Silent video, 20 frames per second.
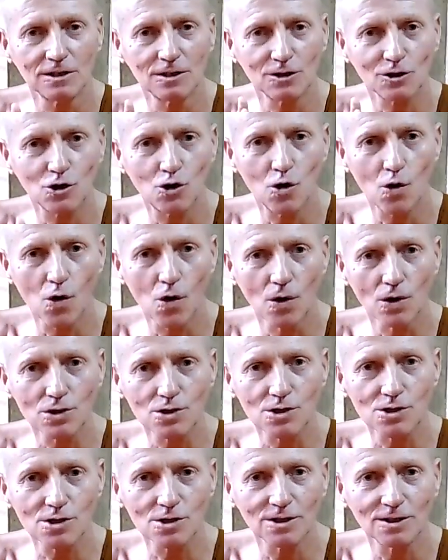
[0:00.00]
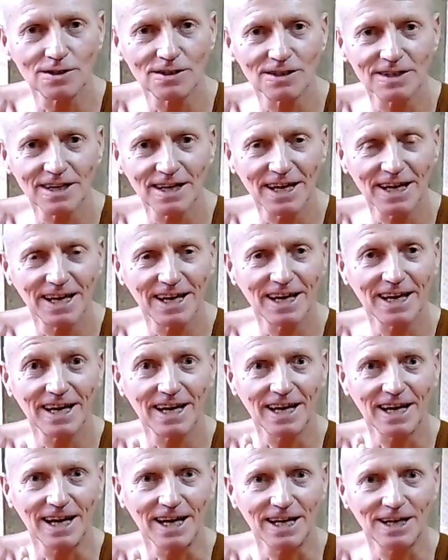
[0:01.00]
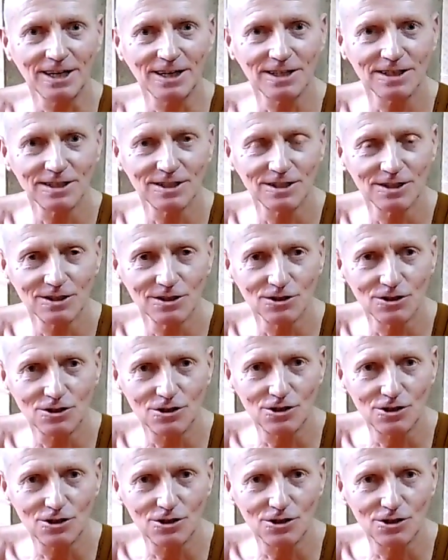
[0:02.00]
in doing it yourself.